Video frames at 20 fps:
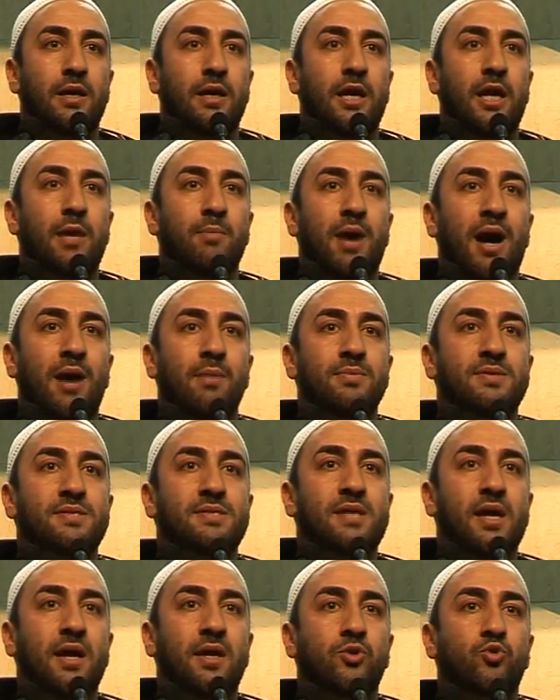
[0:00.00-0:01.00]
Imam
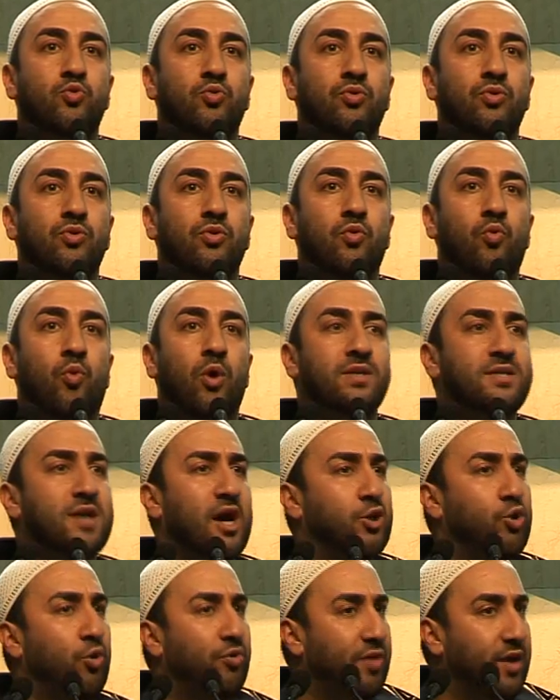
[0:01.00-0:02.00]
said, "What
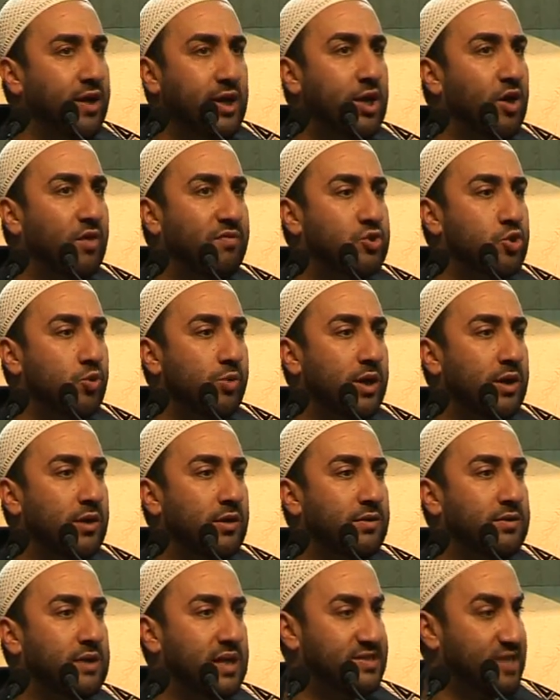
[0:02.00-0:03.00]
are you thinking of doing?"
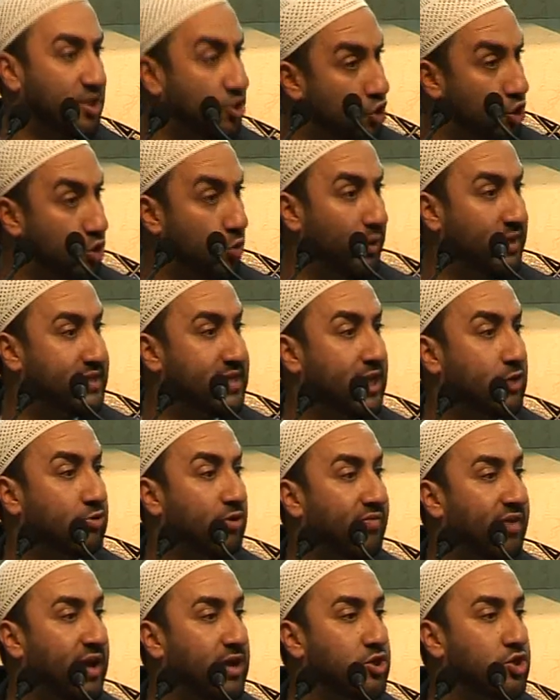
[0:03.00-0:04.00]
They said, "Shouldn't we take
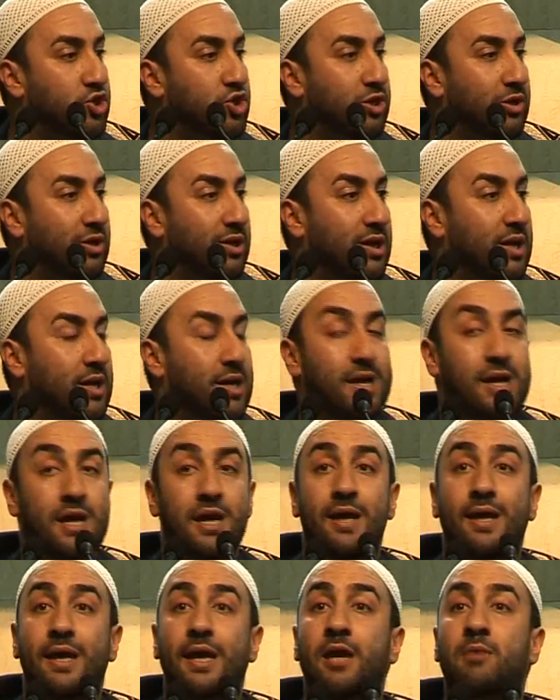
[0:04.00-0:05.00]
revenge?"
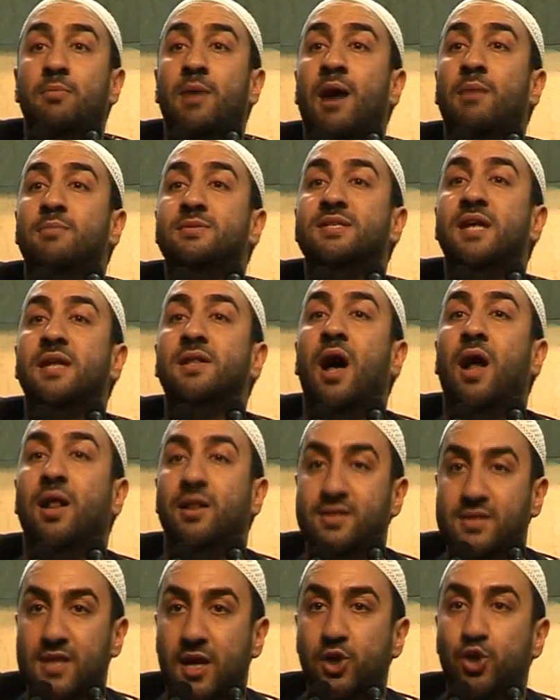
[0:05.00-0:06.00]
Imam said,
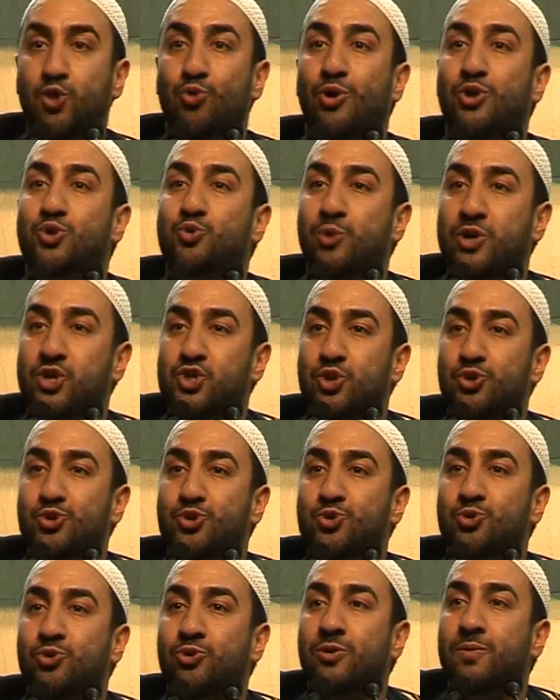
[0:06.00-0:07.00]
"I'll tell you what we should
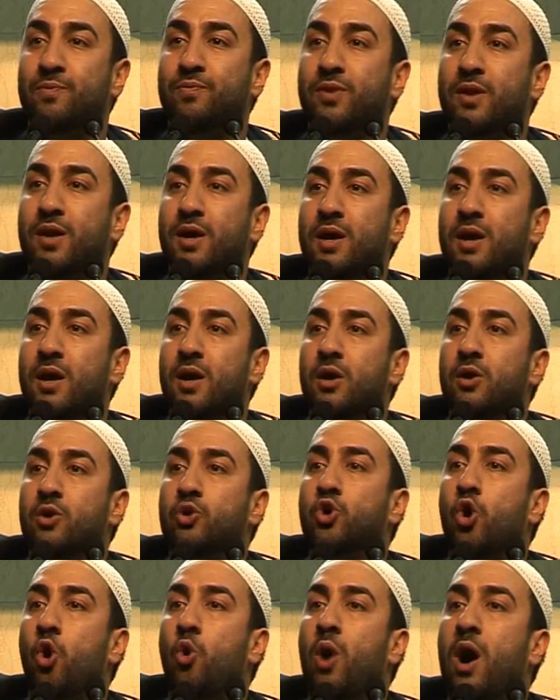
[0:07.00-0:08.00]
do.
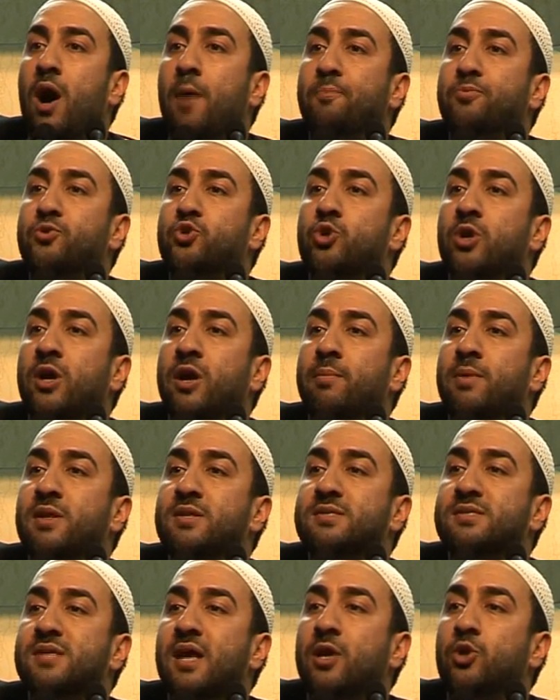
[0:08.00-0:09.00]
Go up to him
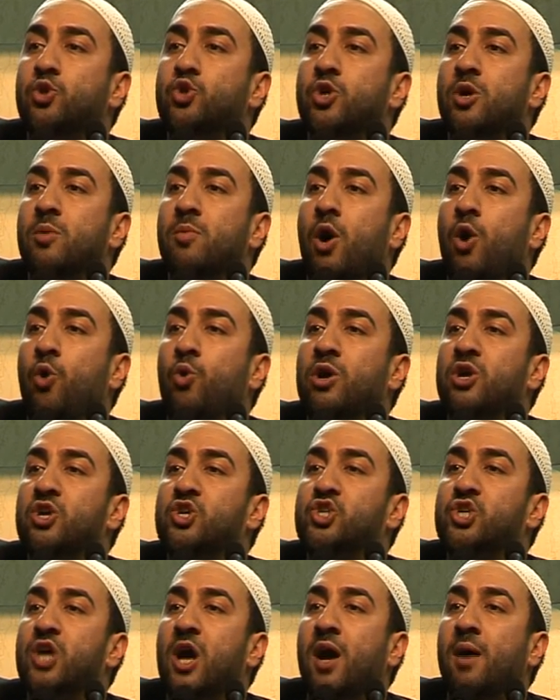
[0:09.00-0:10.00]
and say to him, 'Oh
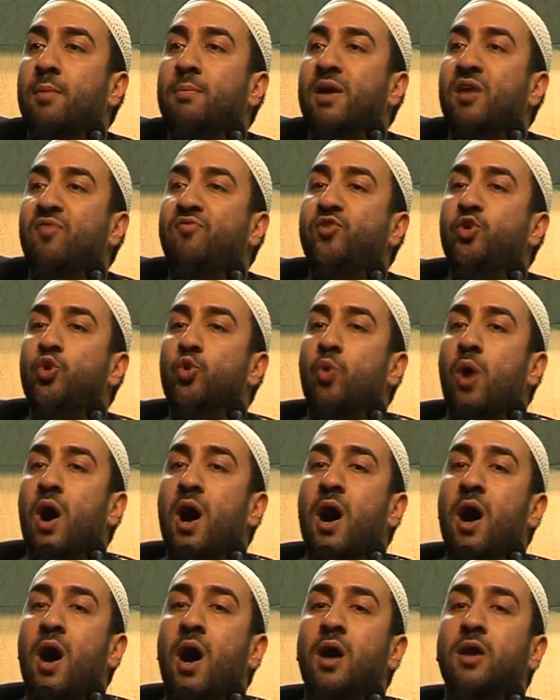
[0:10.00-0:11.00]
Hisham, if you
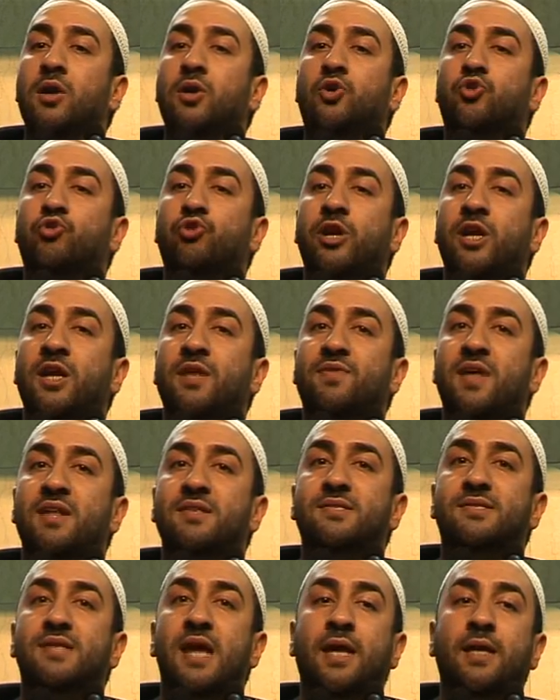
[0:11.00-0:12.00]
are hungry,
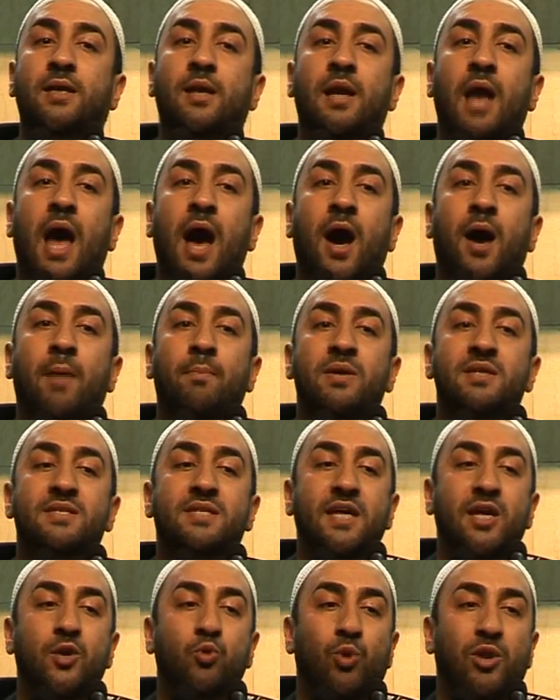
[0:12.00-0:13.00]
then Zayn
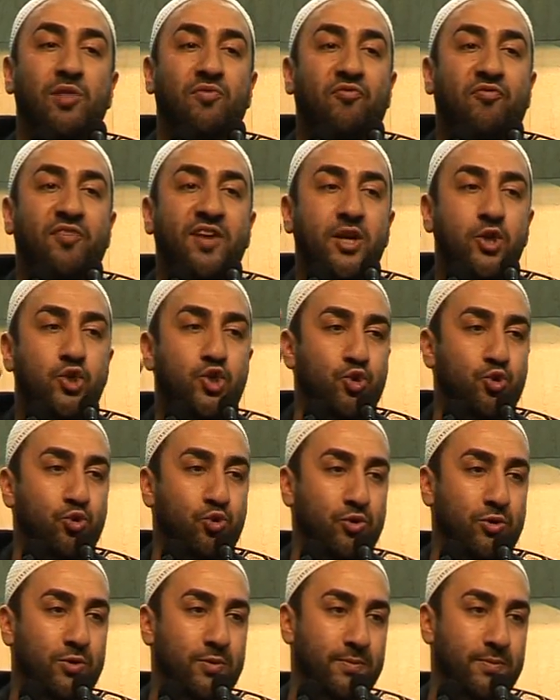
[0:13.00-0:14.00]
al-Abideen will feed you.